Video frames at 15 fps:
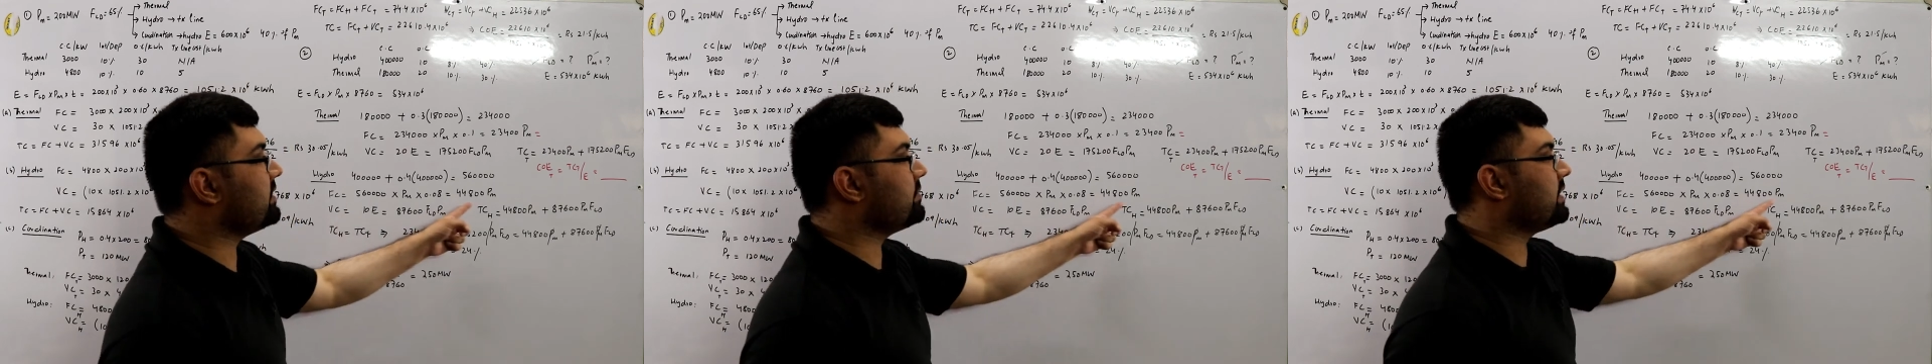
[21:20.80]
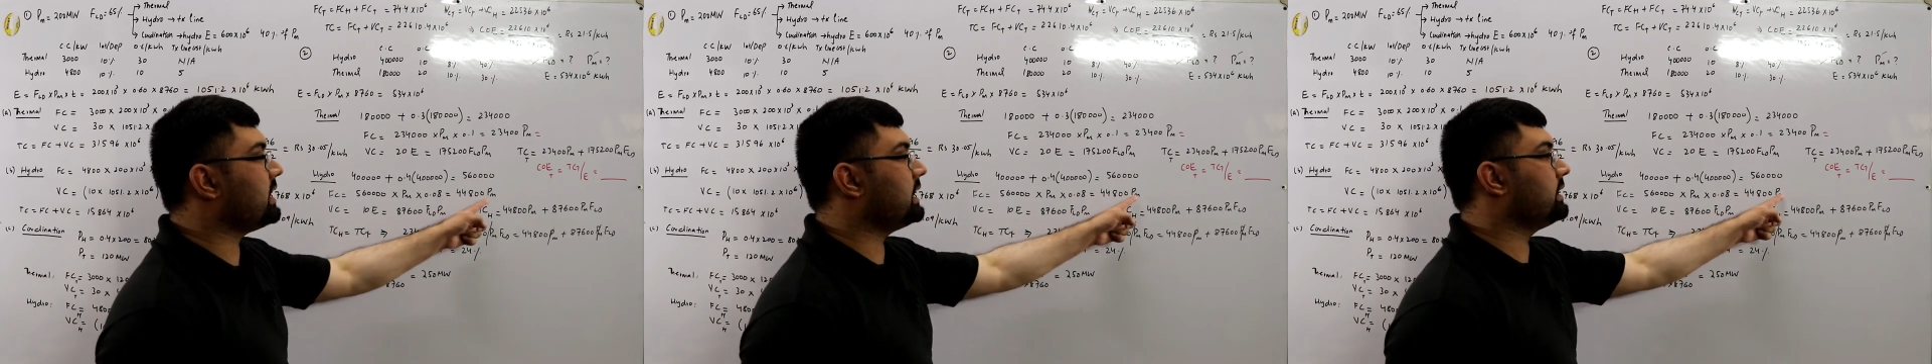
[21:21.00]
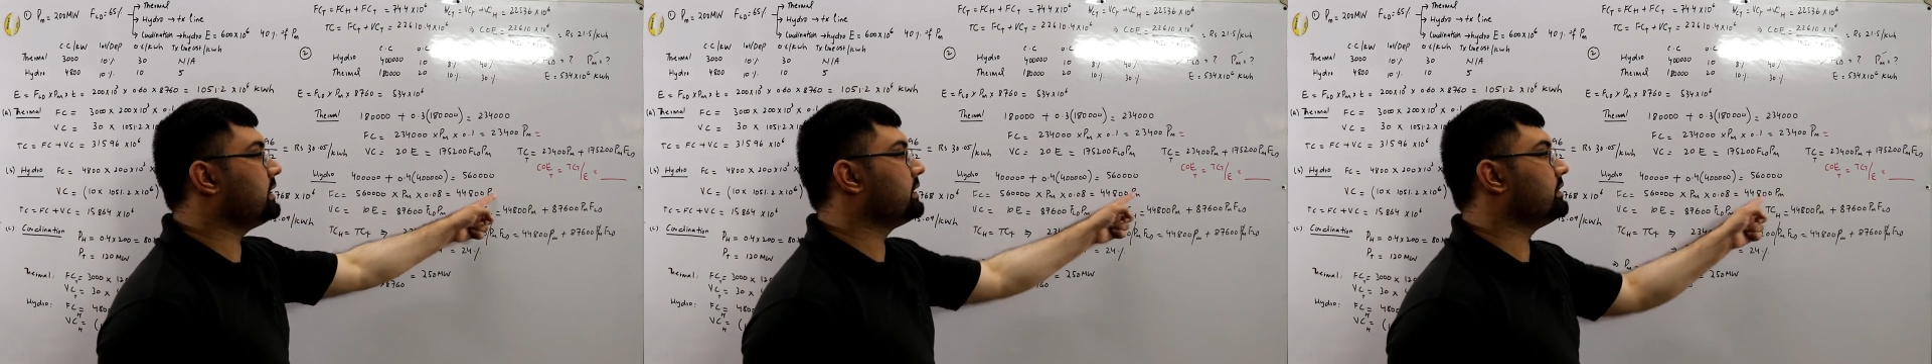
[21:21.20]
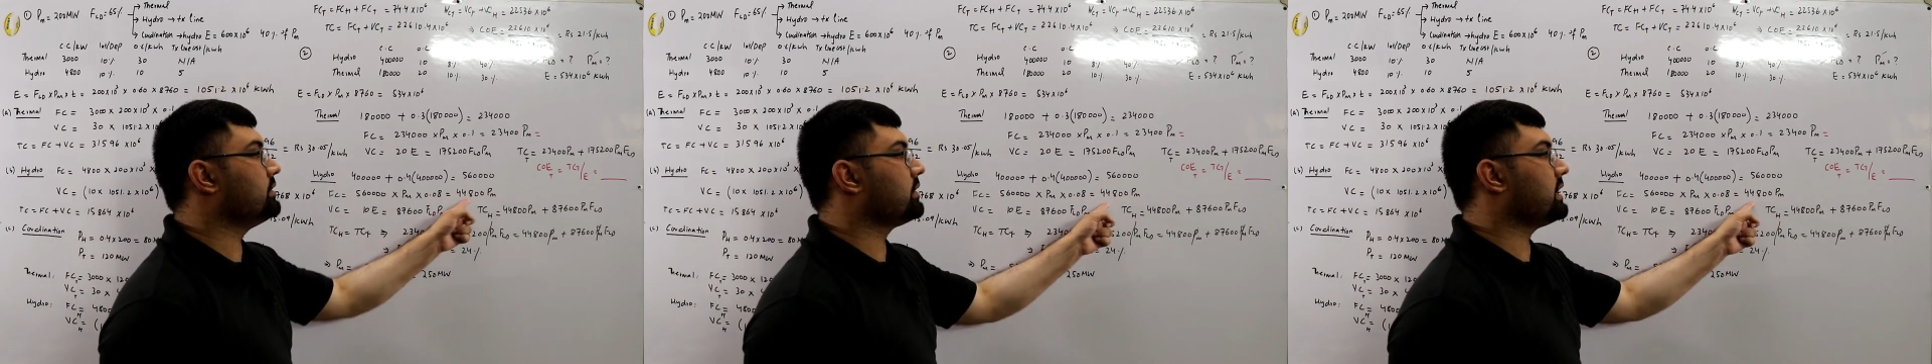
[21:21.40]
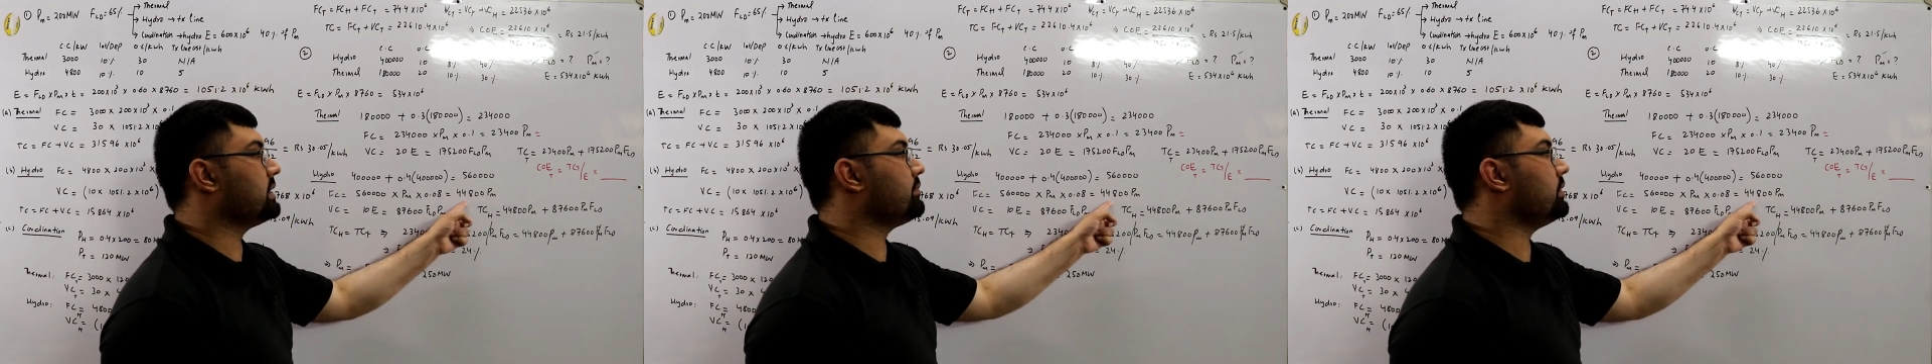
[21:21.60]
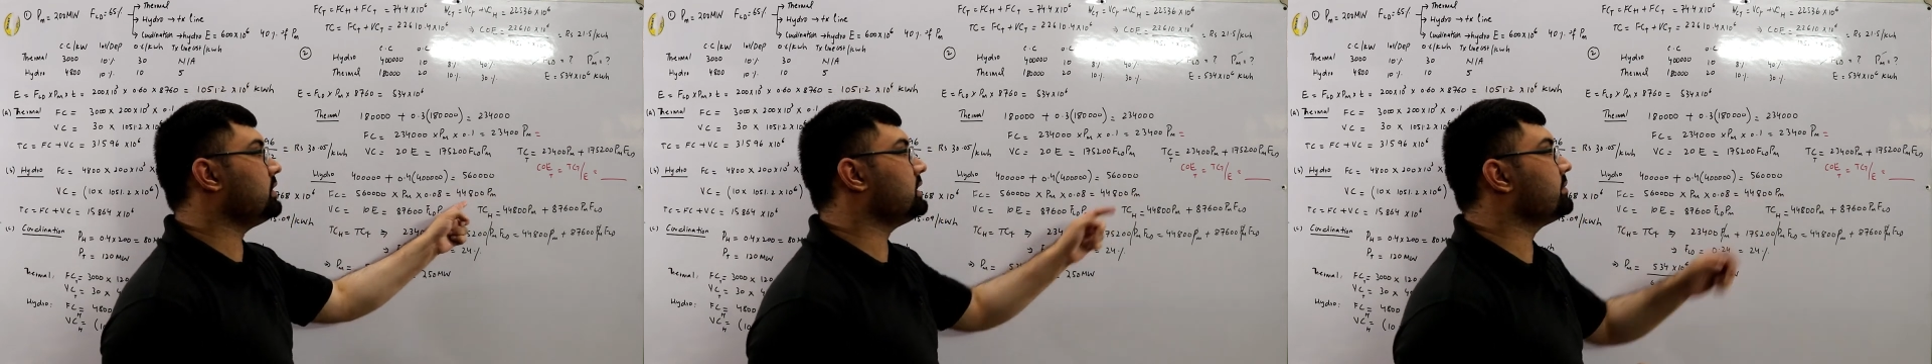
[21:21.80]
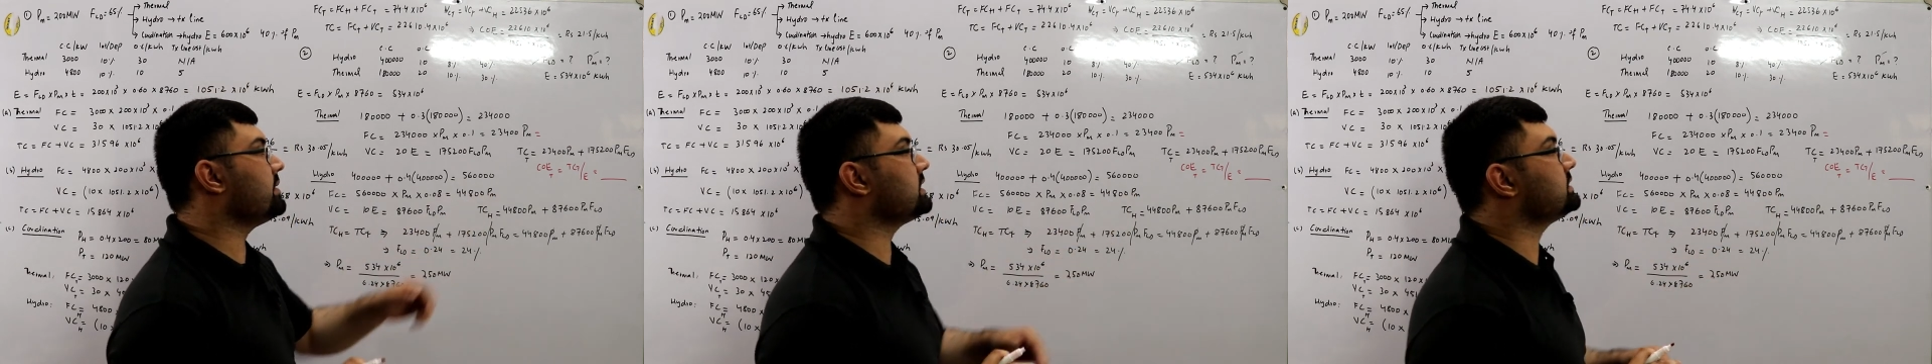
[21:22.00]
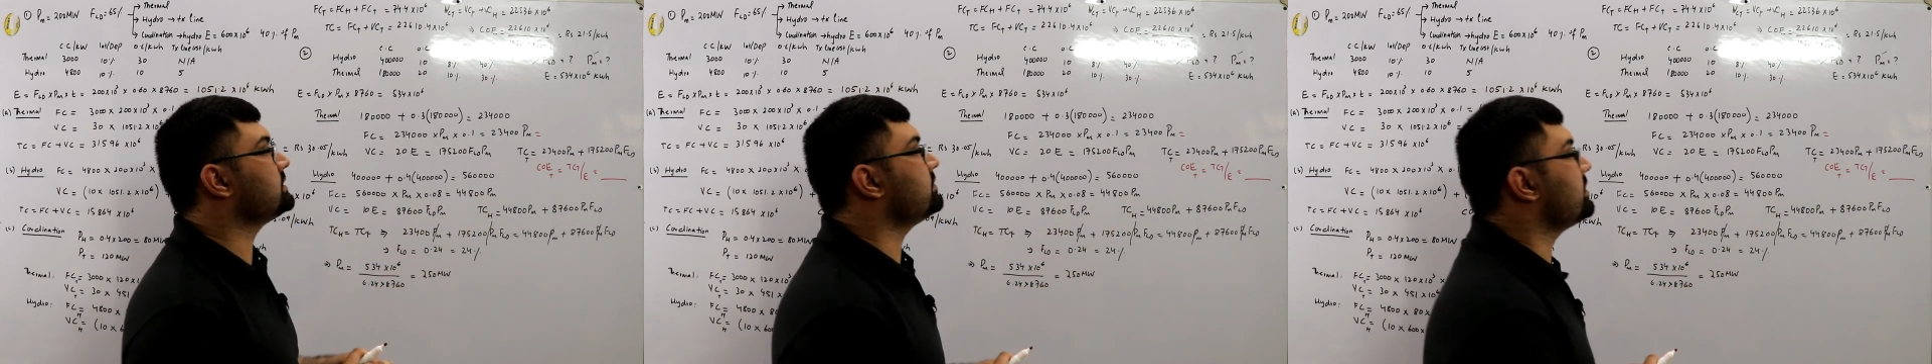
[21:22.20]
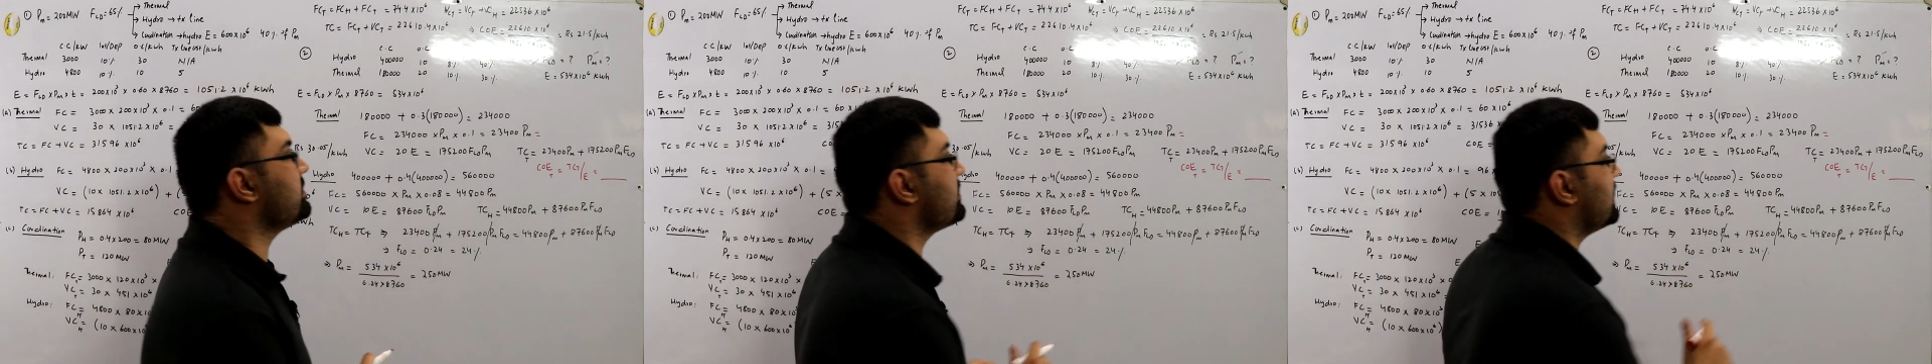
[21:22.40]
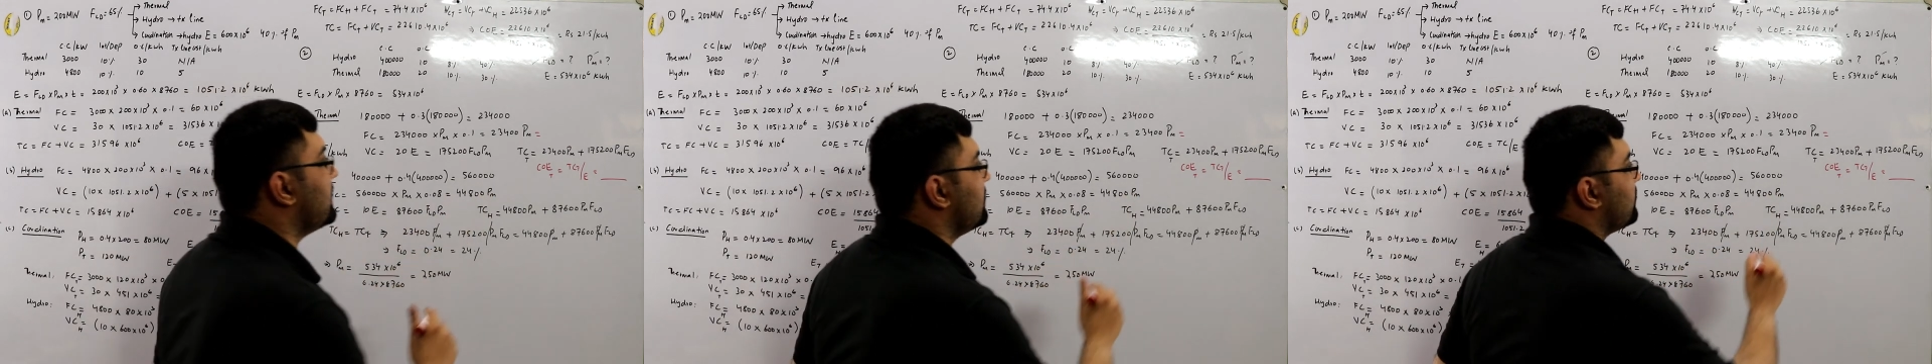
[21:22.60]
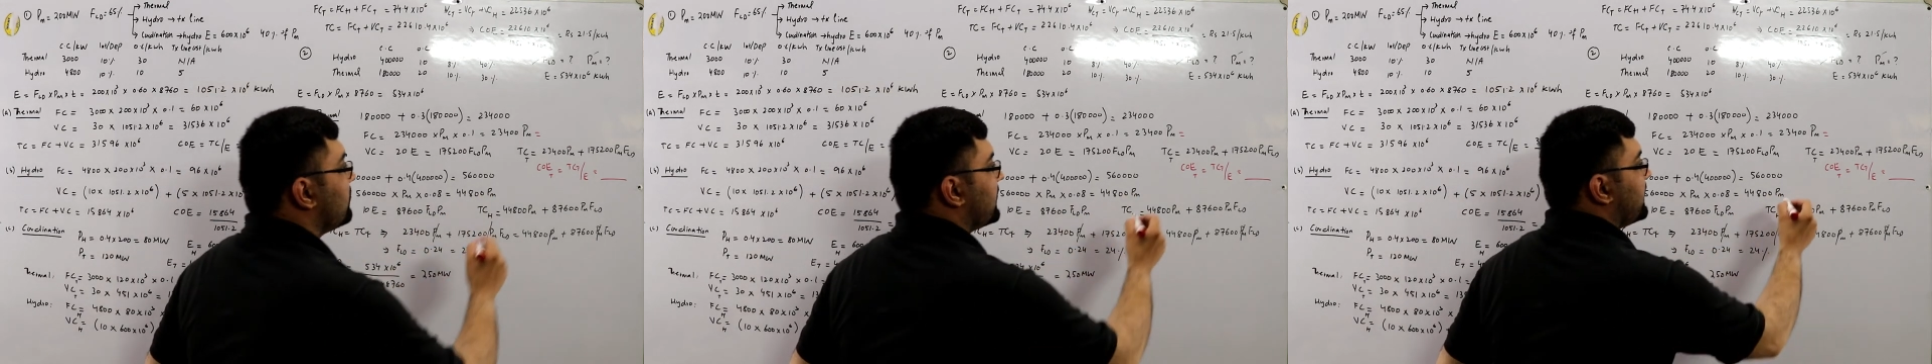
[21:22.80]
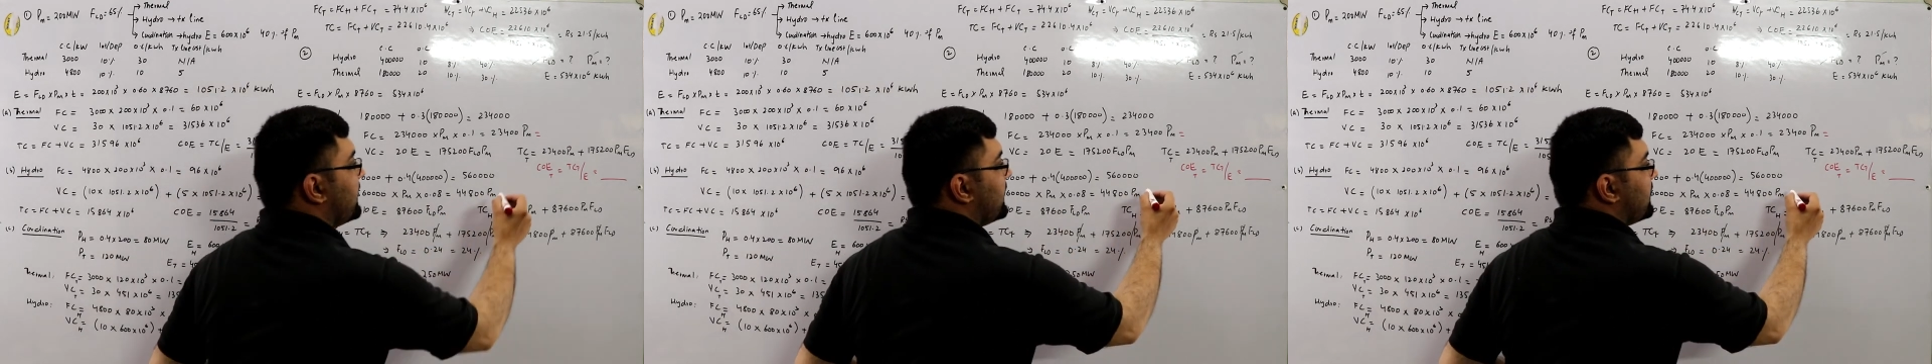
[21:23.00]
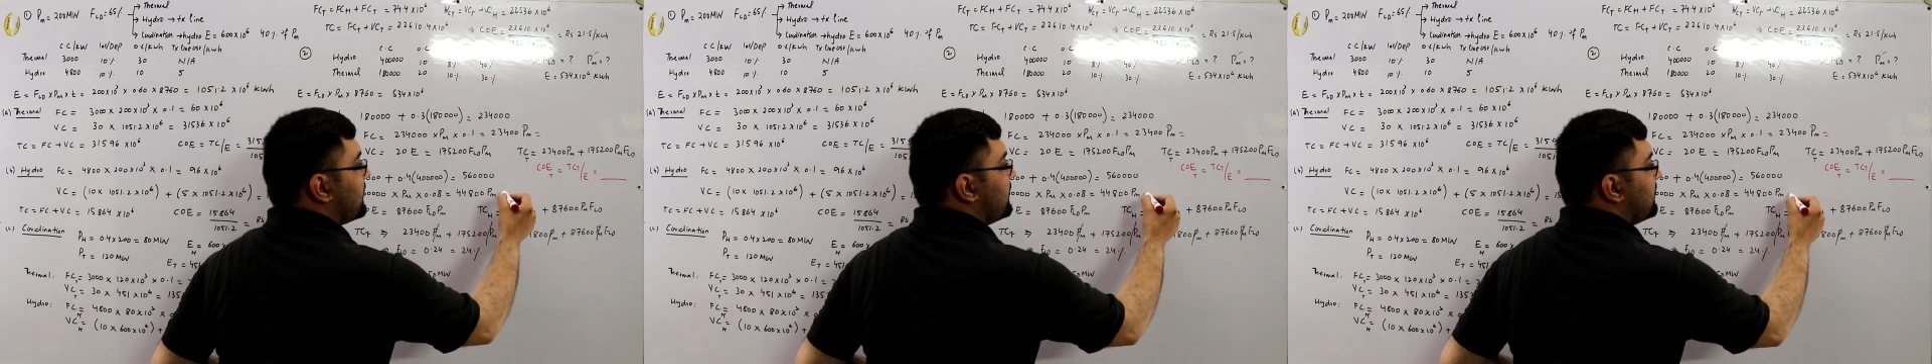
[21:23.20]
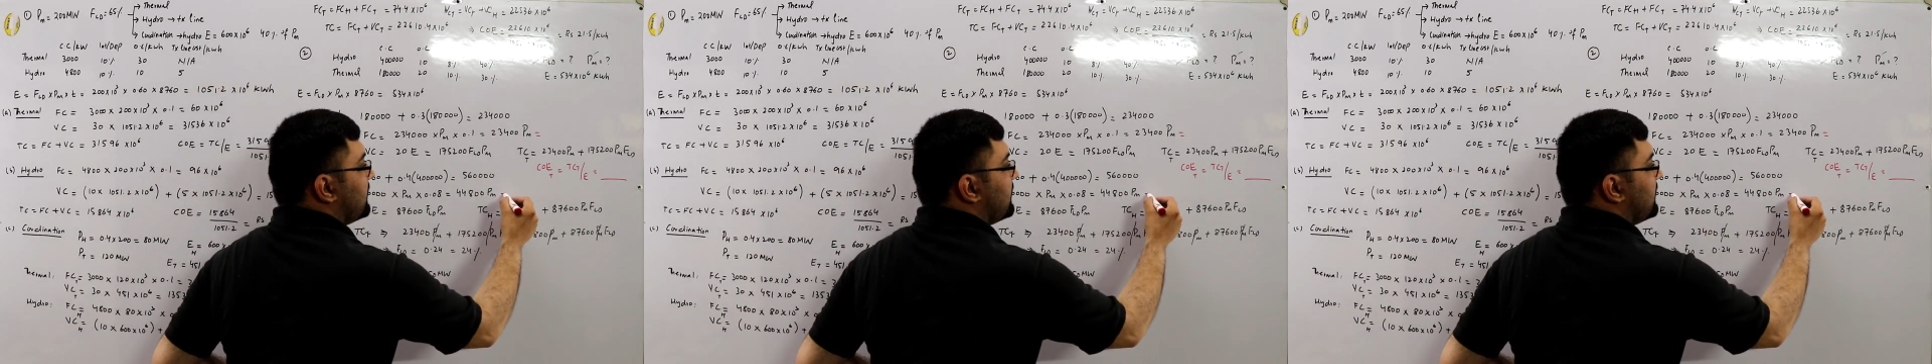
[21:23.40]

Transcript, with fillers: demand you can put the maximum demand over here